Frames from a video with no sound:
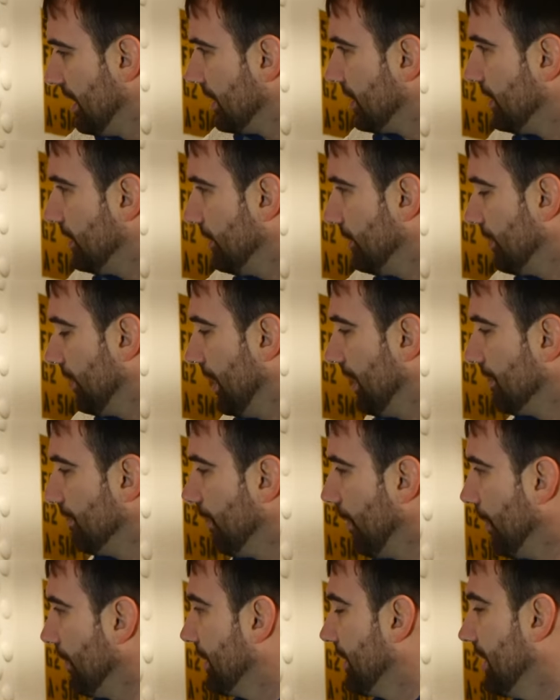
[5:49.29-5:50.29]
You
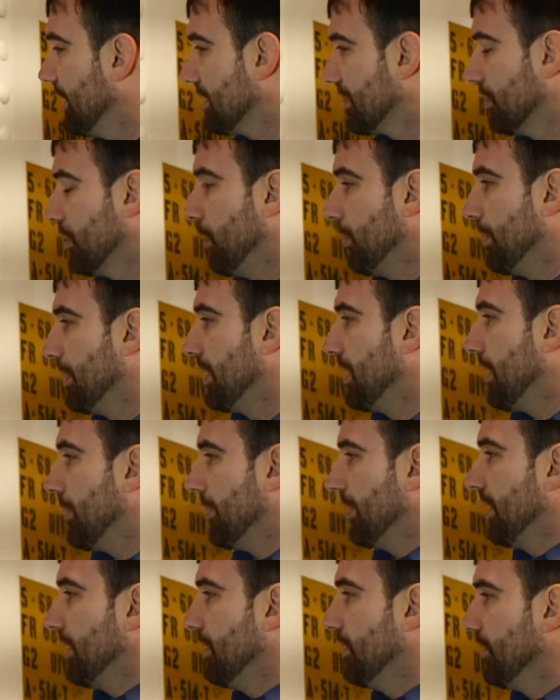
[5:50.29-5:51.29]
unbolt this and open it up,
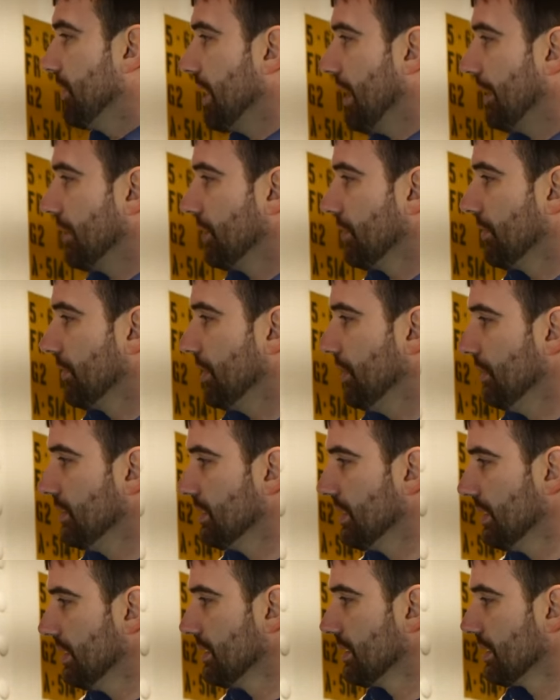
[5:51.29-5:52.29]
and then you've got your
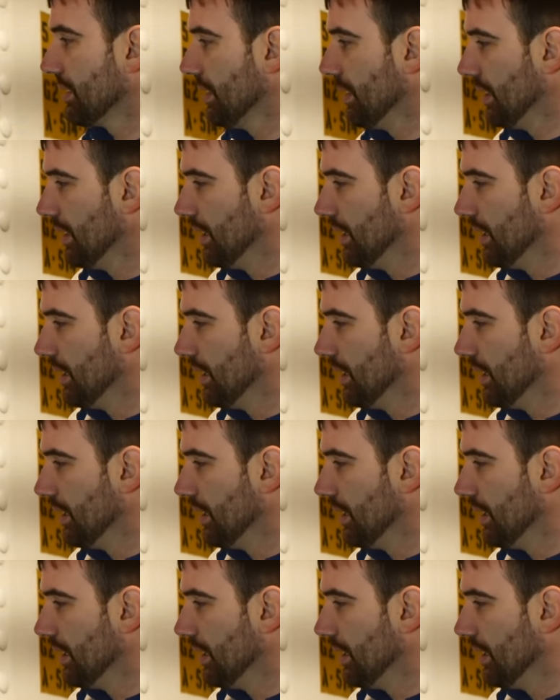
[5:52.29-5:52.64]
fuses,